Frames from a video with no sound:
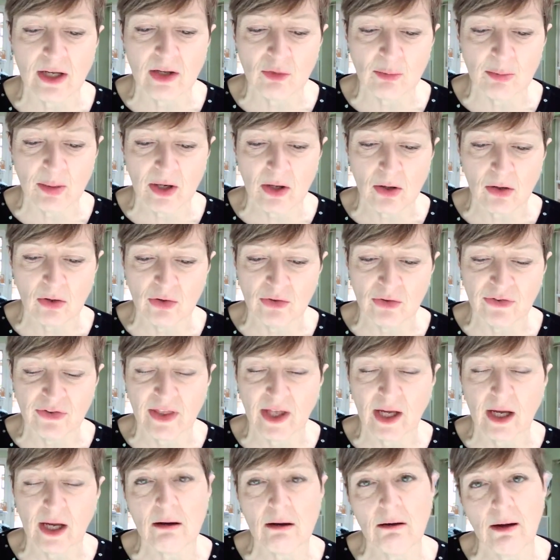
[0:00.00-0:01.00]
is because
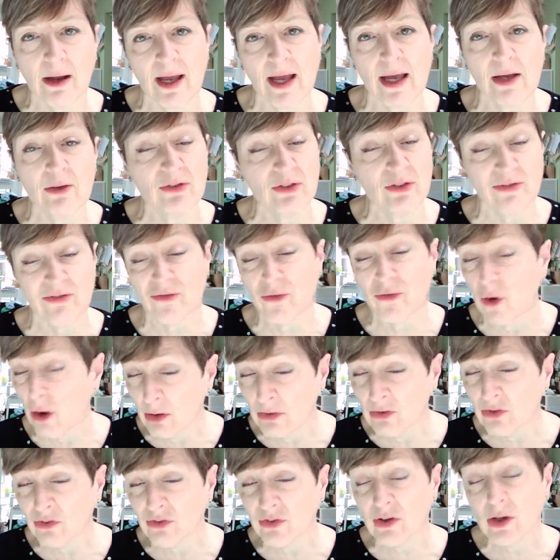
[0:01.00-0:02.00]
they can't get out of
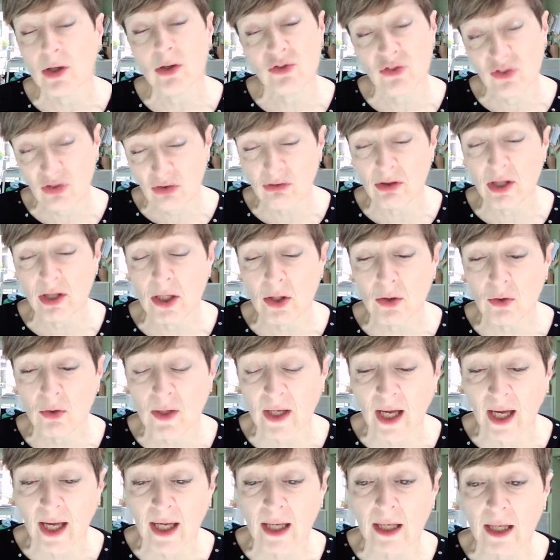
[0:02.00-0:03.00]
France to the U
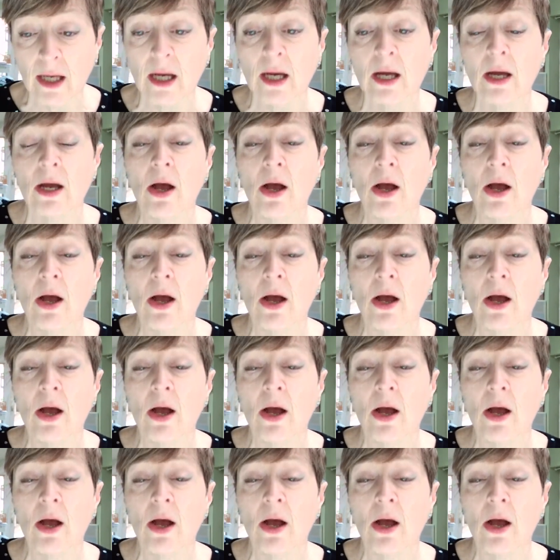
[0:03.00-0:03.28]
K,